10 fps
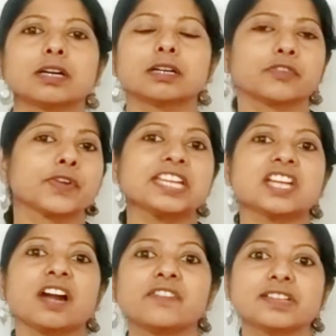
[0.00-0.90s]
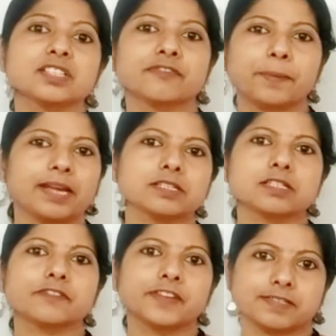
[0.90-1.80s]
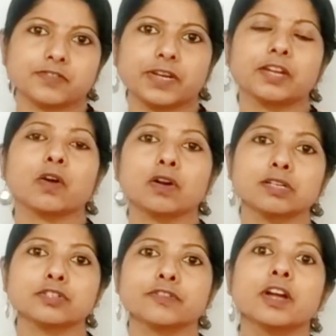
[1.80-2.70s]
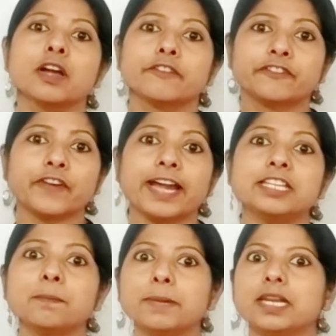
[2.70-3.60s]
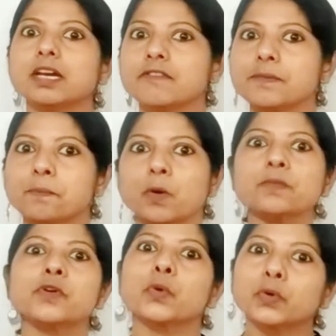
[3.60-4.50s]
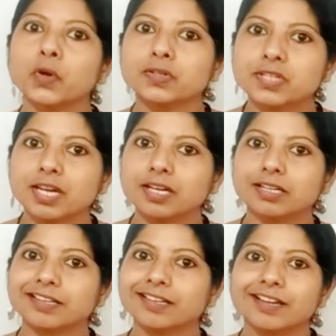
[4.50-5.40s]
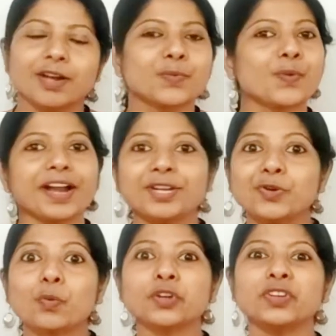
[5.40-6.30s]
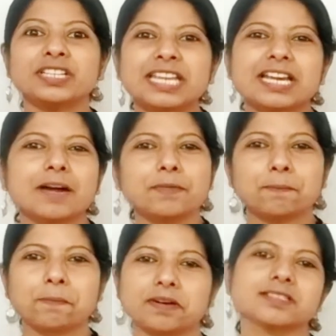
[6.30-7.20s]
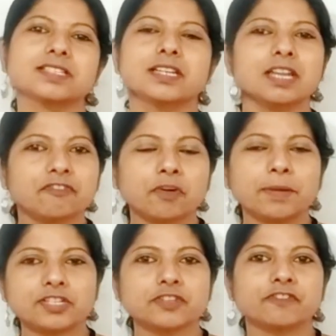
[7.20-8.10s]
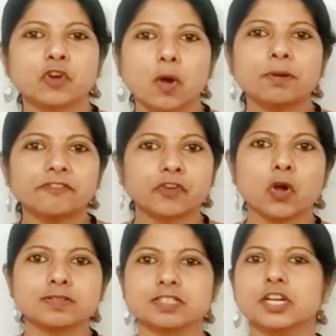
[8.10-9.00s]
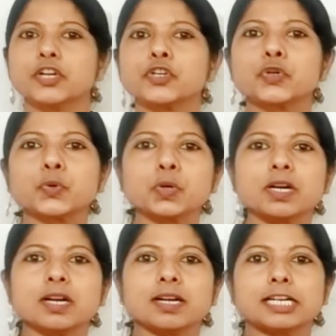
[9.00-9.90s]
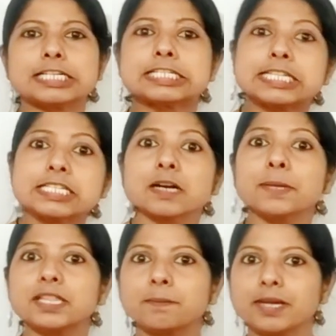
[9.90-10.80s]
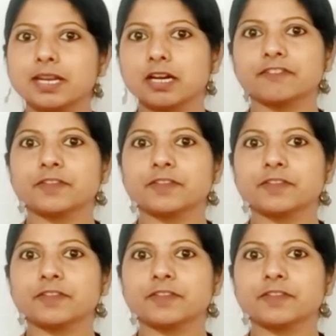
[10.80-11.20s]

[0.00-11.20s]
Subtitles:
read hundreds of pages of history in order to find the meaning of the poem, The Road Not Taken? Why do you want to dig up the personal information of Robert Frost to determine the meaning of the